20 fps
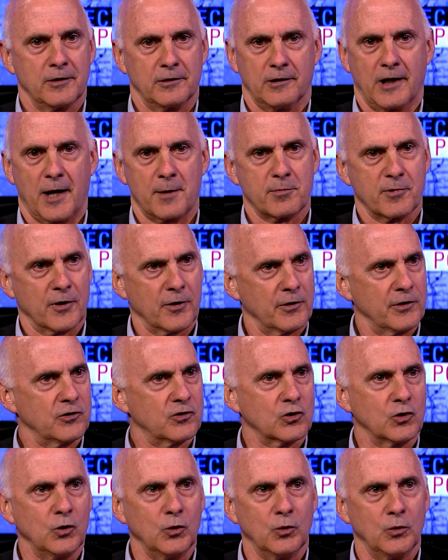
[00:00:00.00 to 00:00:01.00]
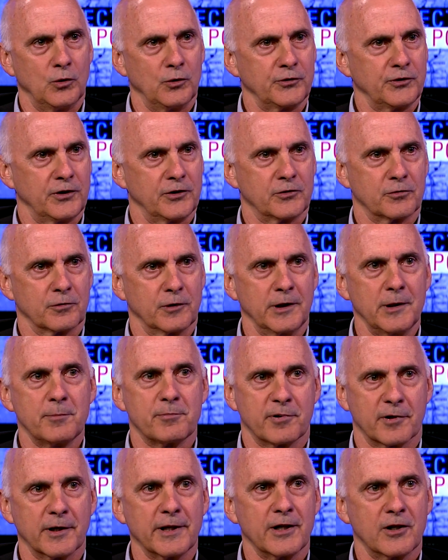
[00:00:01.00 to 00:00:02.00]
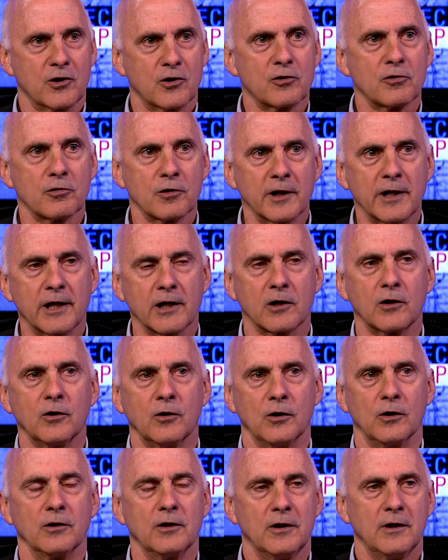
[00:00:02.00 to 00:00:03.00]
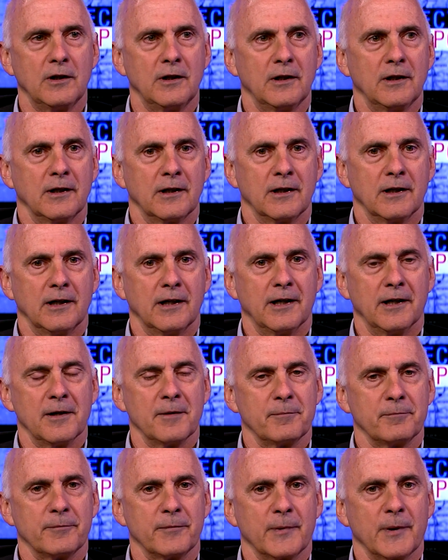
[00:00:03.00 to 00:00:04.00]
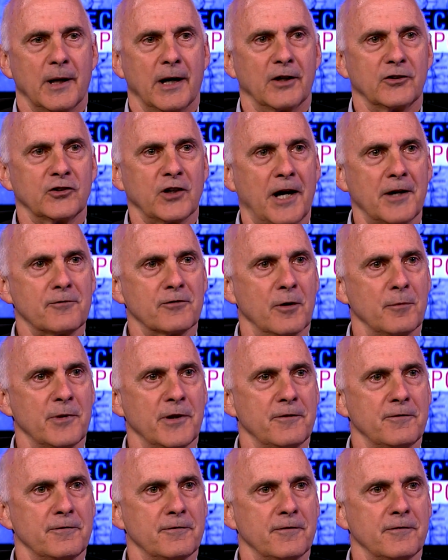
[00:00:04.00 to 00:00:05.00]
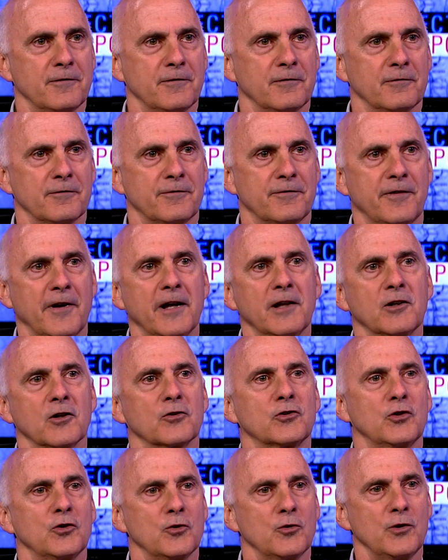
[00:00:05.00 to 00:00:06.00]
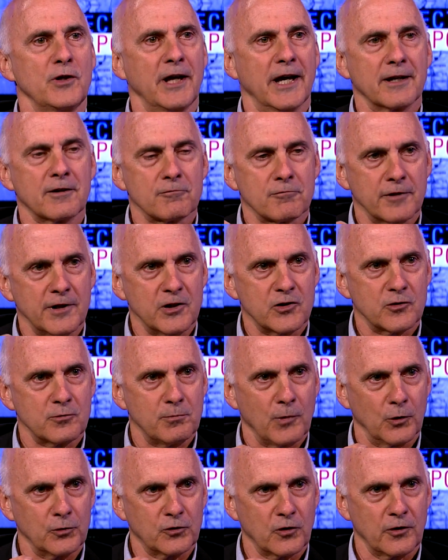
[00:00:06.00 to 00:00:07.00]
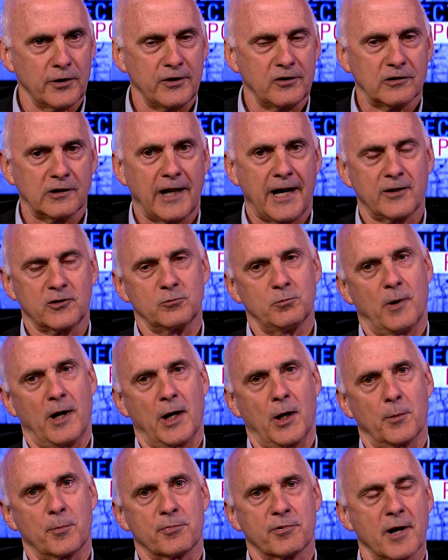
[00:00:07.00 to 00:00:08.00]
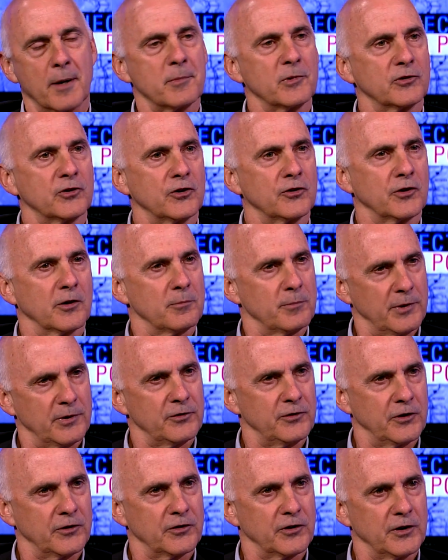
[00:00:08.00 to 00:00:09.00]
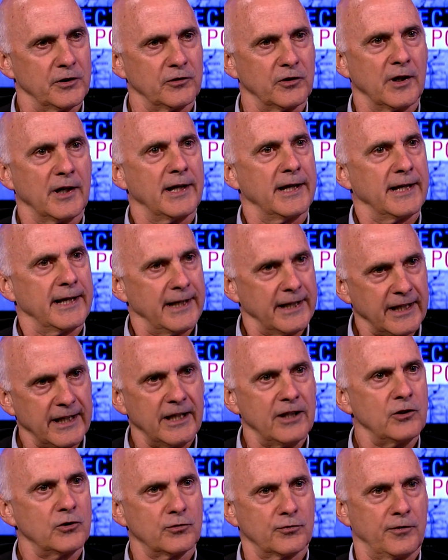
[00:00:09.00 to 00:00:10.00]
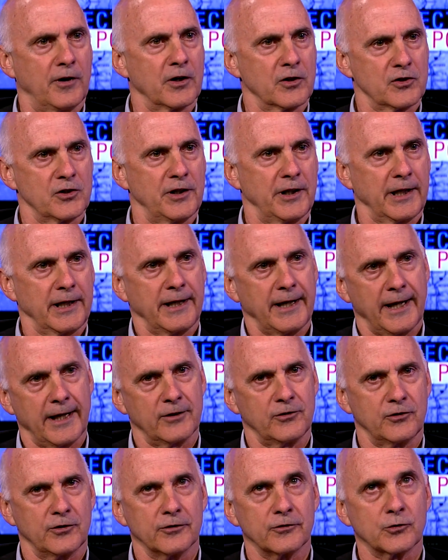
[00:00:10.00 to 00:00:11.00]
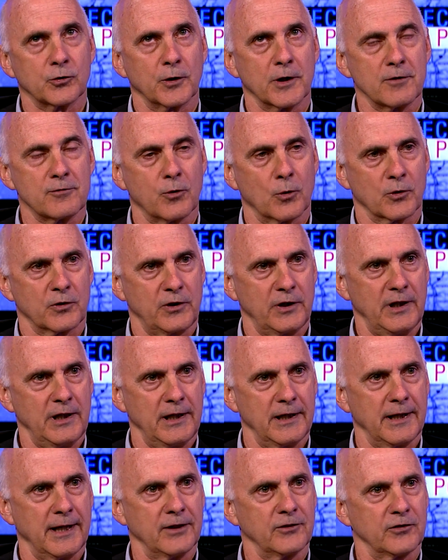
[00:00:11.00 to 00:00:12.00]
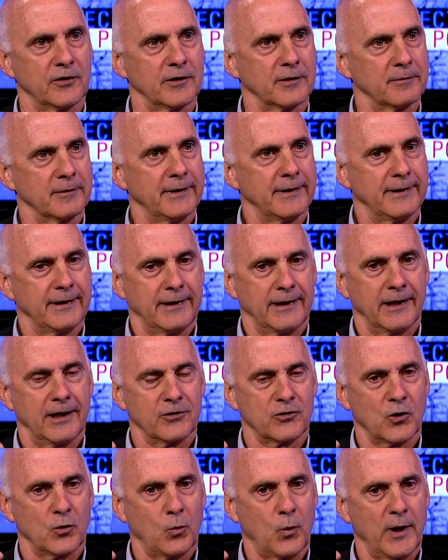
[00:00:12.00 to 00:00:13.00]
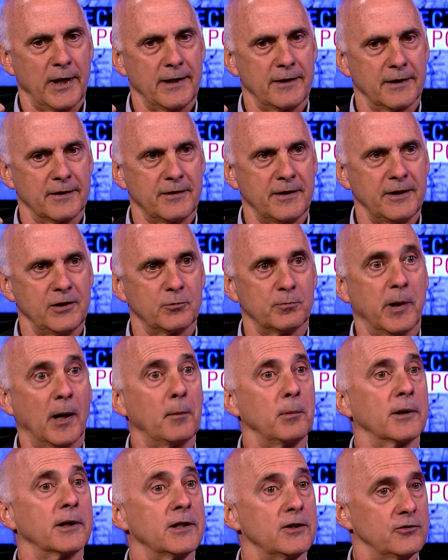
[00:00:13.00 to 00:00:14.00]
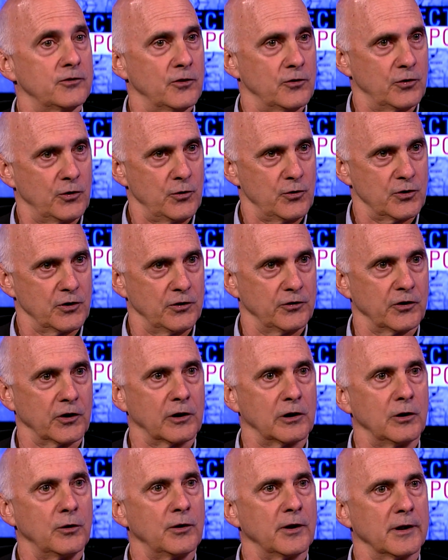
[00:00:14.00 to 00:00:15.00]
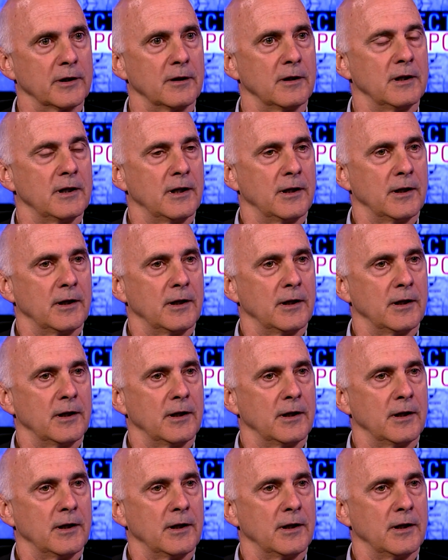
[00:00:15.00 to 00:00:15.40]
libraries, schools. It's really pretty critical, uh, aside from the failure to yet reach most of these last mile premises and businesses. It is functioning and has since 2014 as the, as the way that these public institutions, including